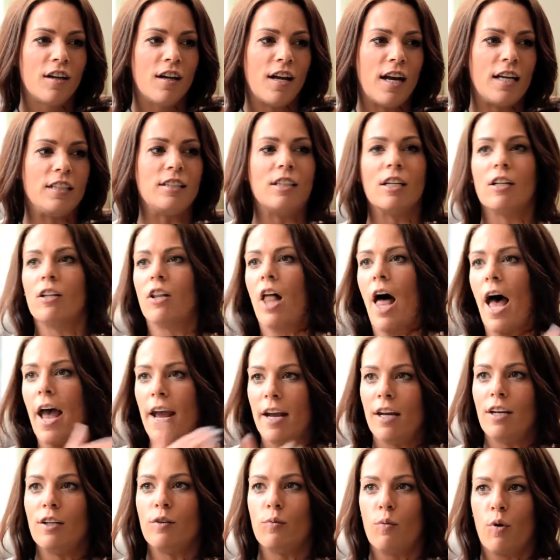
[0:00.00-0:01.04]
it
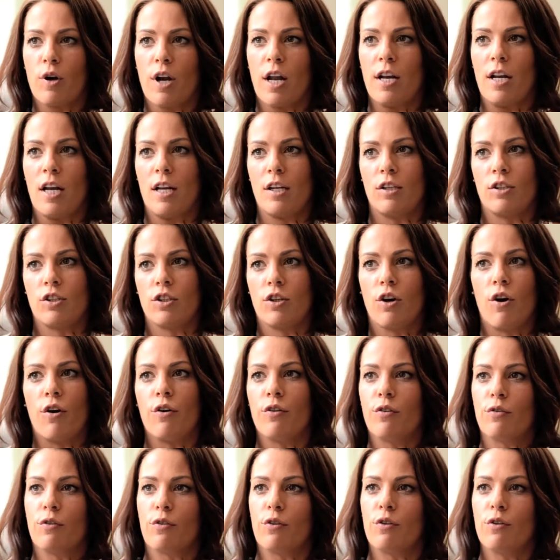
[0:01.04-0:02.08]
delayed what I needed to go
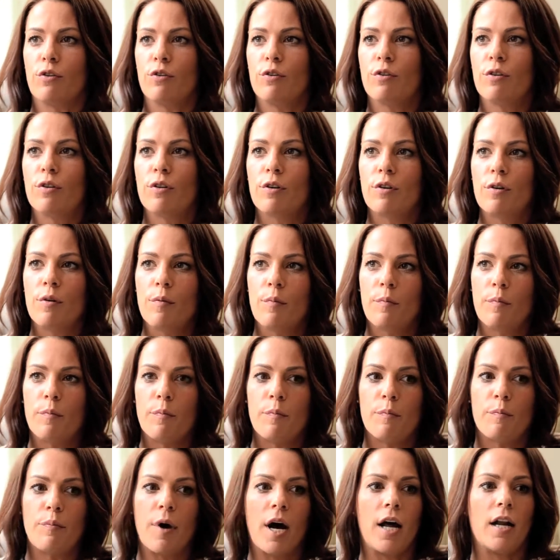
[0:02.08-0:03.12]
through.
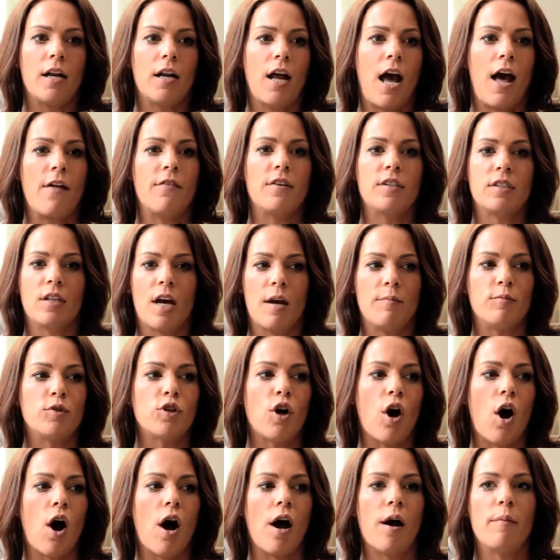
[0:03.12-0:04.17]
But at the same
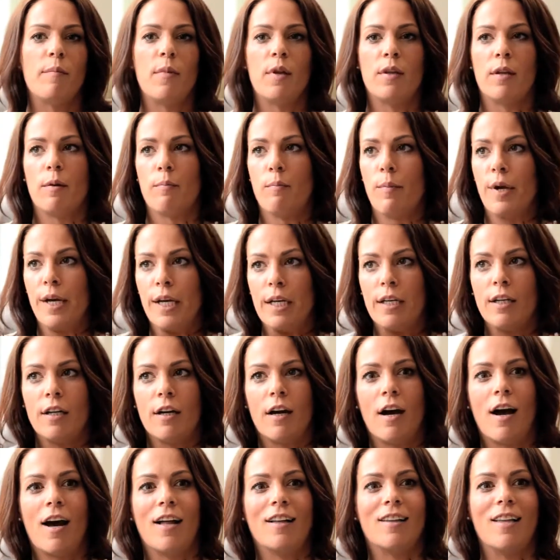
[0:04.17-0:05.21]
time, the
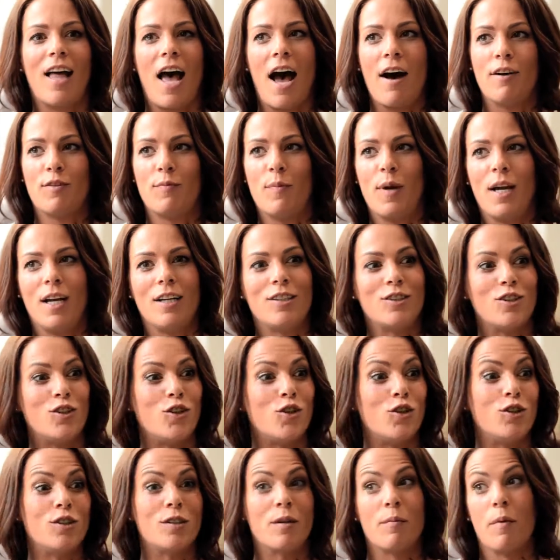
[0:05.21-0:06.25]
media allowed me to
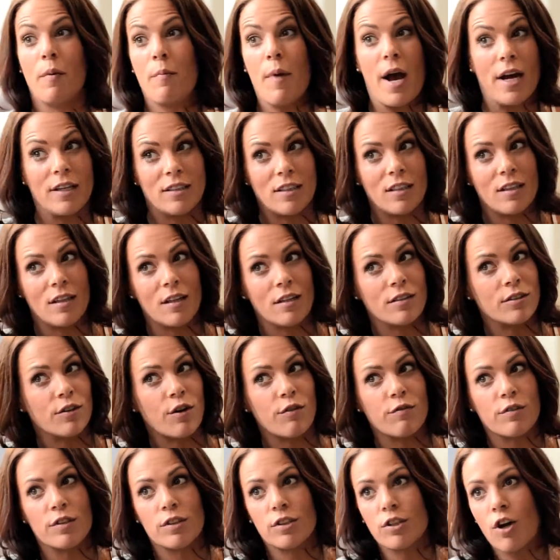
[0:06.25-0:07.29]
do some amazing things
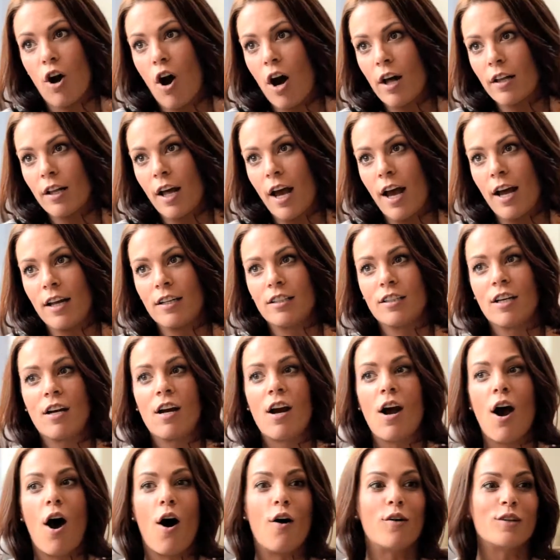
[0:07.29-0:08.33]
over in Thailand.
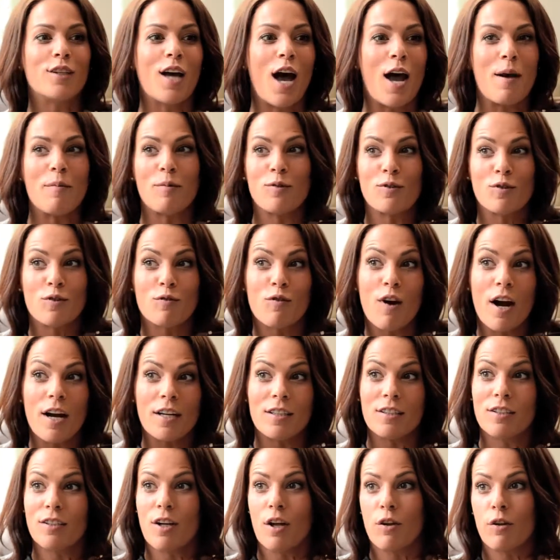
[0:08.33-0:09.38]
I was able to
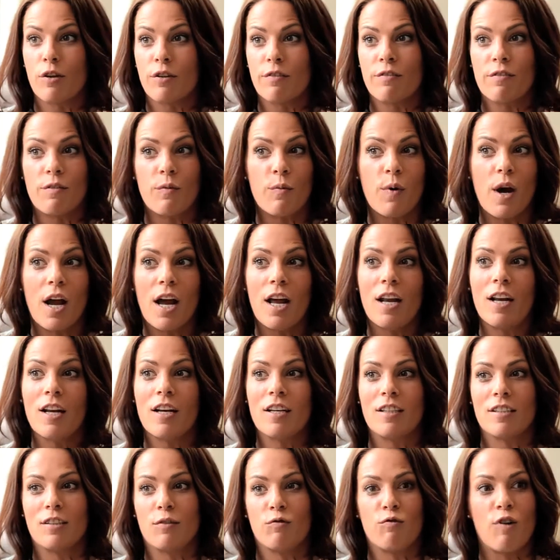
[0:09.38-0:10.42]
raise a lot of
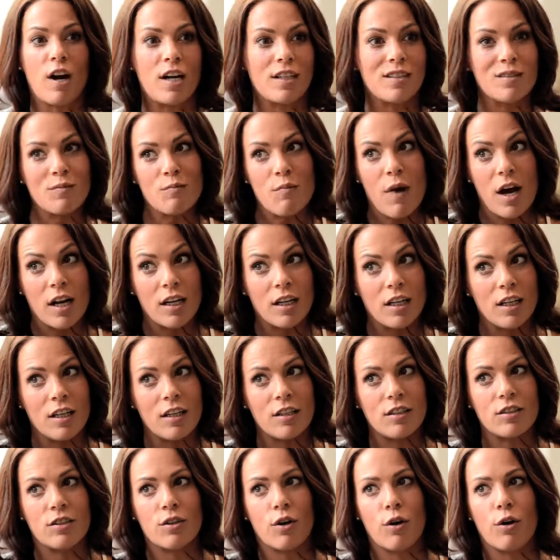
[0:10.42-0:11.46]
awareness, raise
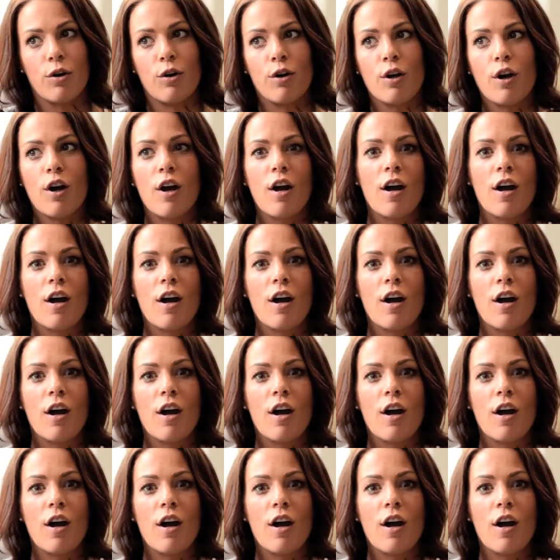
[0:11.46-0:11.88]
money. So